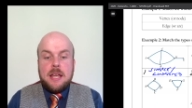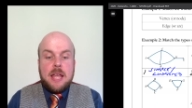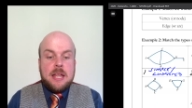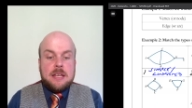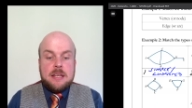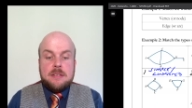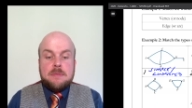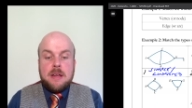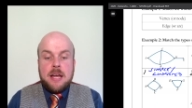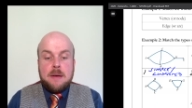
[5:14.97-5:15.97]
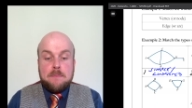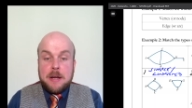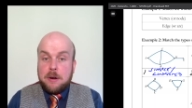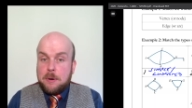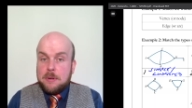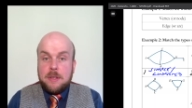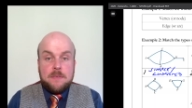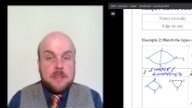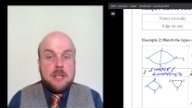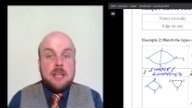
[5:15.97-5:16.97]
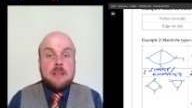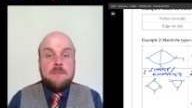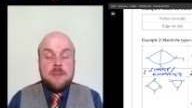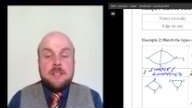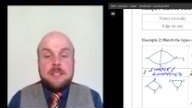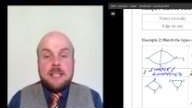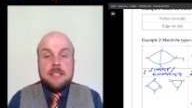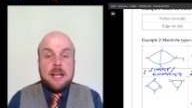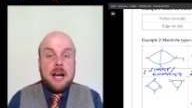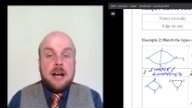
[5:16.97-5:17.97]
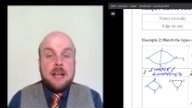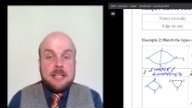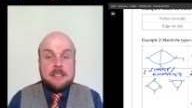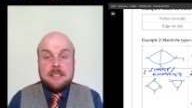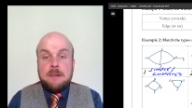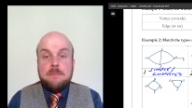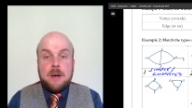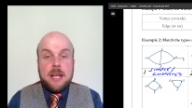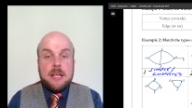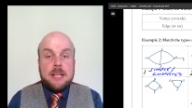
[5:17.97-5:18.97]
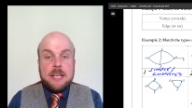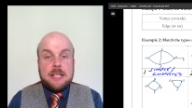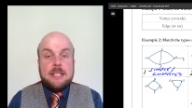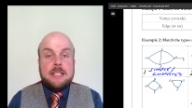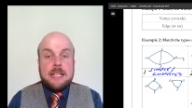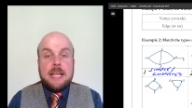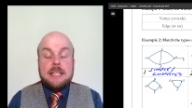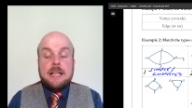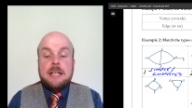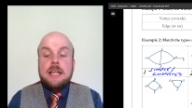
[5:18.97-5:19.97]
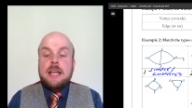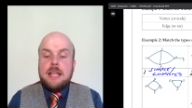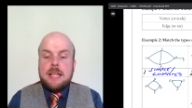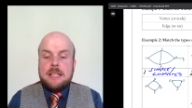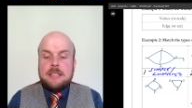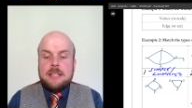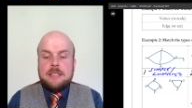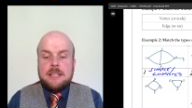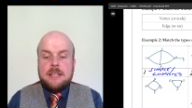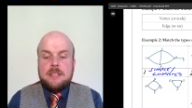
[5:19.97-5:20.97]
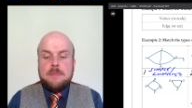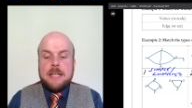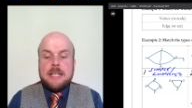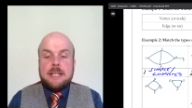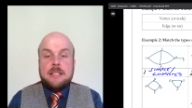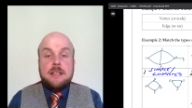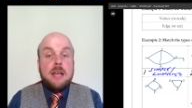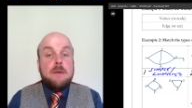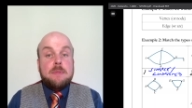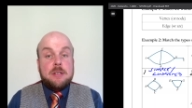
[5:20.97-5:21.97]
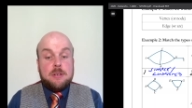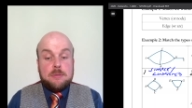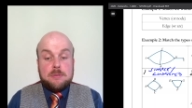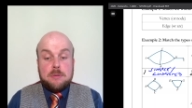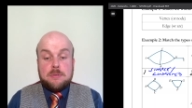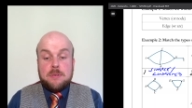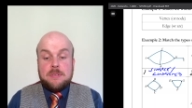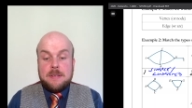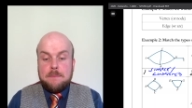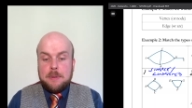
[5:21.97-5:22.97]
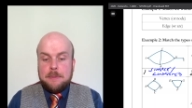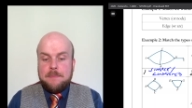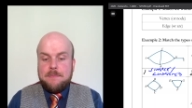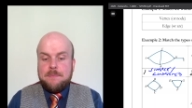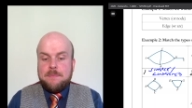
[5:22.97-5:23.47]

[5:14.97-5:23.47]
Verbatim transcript: it is, uh, but all of the vertices are in some way connected together. It is considered to be connected, but it is also simple.